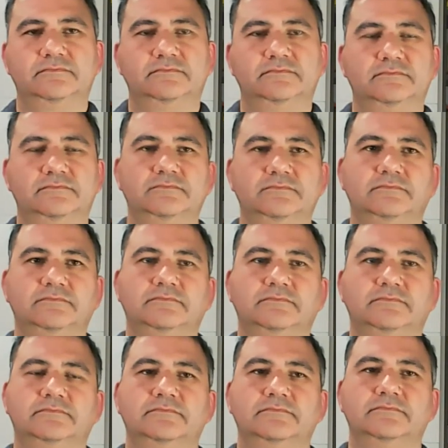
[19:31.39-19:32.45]

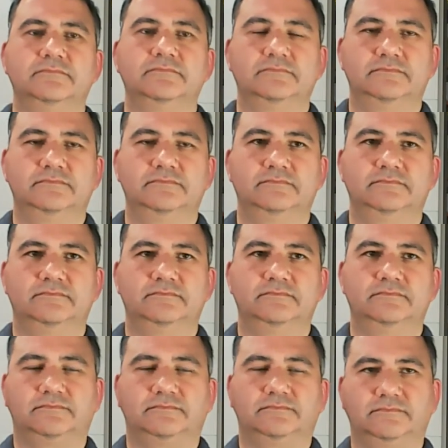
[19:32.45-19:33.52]

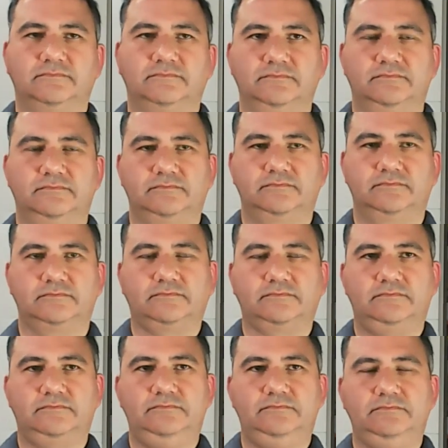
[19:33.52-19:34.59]

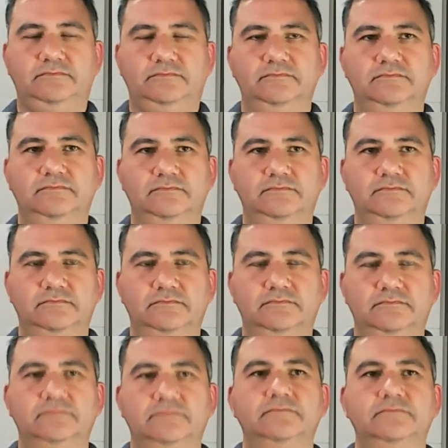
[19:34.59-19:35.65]

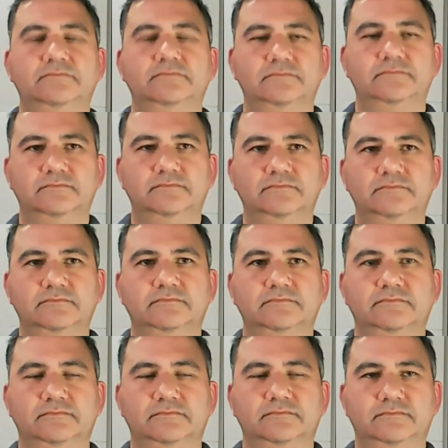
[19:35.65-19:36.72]

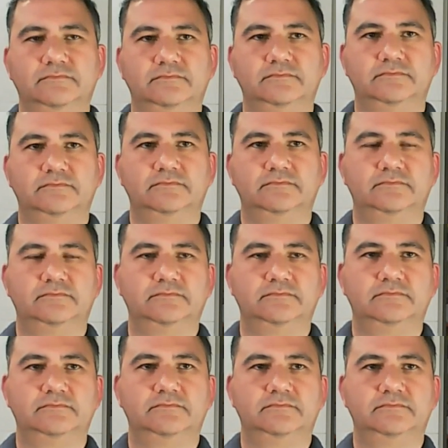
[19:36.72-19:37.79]

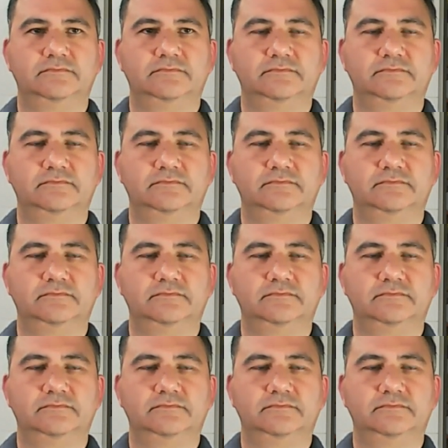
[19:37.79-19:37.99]
[no speech]